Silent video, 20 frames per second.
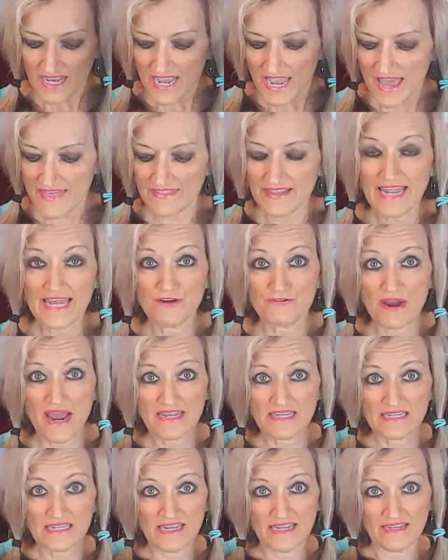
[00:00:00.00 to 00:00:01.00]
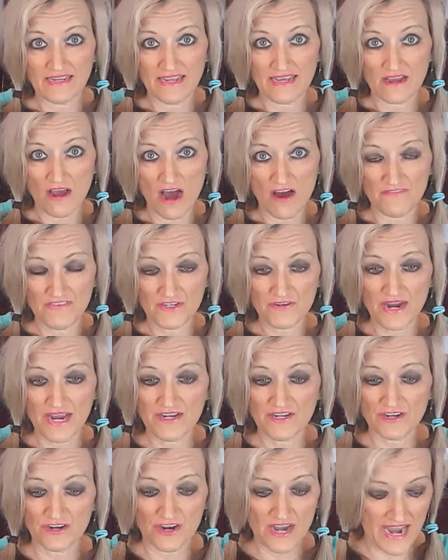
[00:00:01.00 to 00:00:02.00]
and then I grind it in a coffee
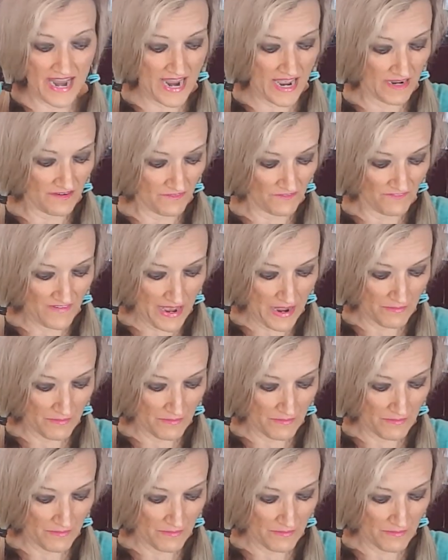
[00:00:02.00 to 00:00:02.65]
grinder. And